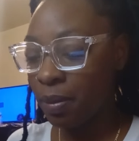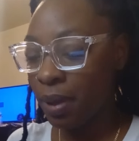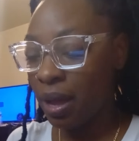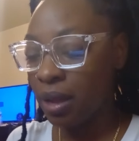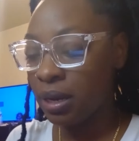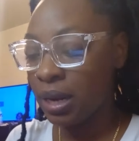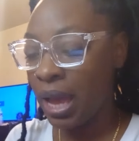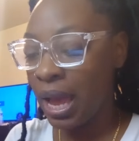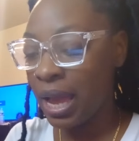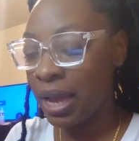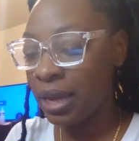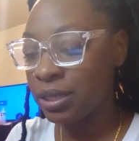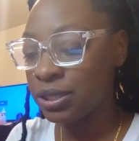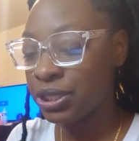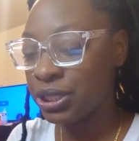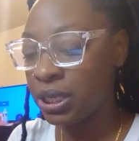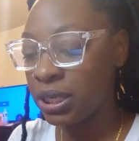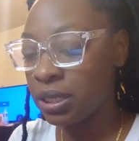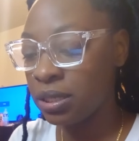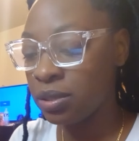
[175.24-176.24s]
about lying,
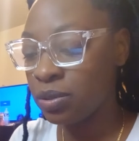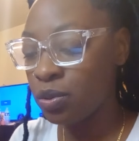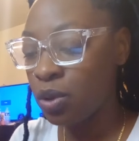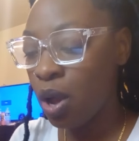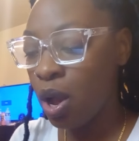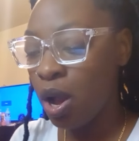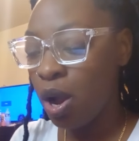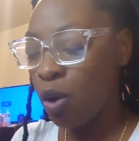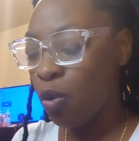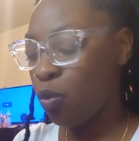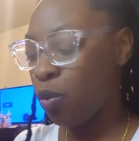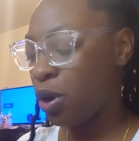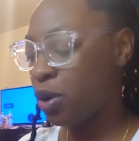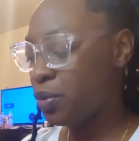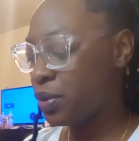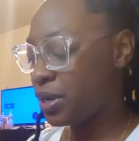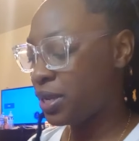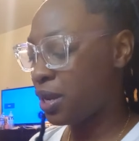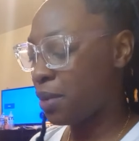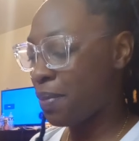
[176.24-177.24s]
cheating,
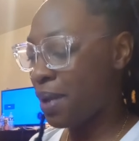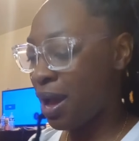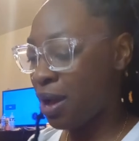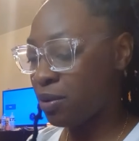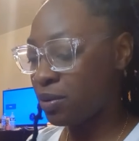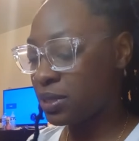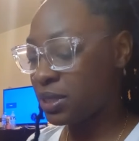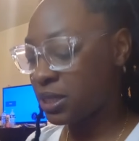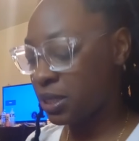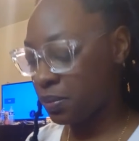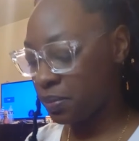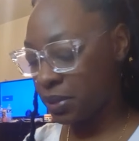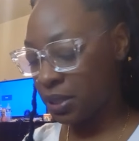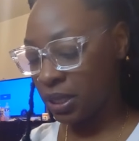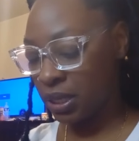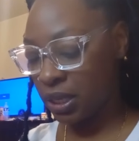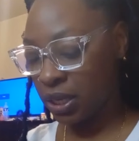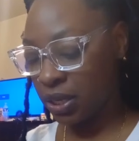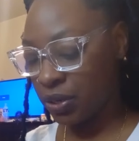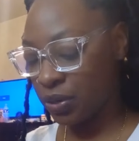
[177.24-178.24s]
worried about
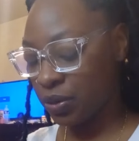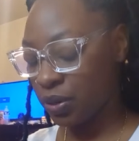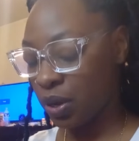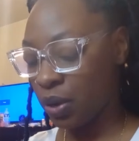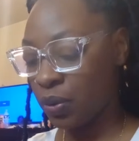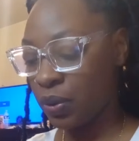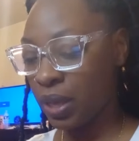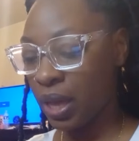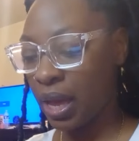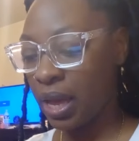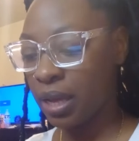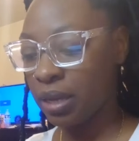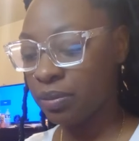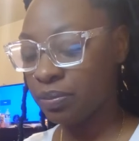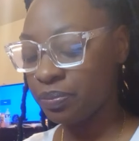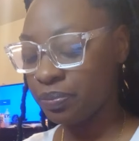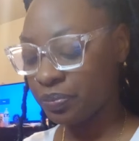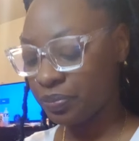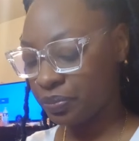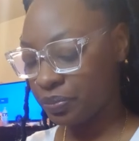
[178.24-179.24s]
something here, okay?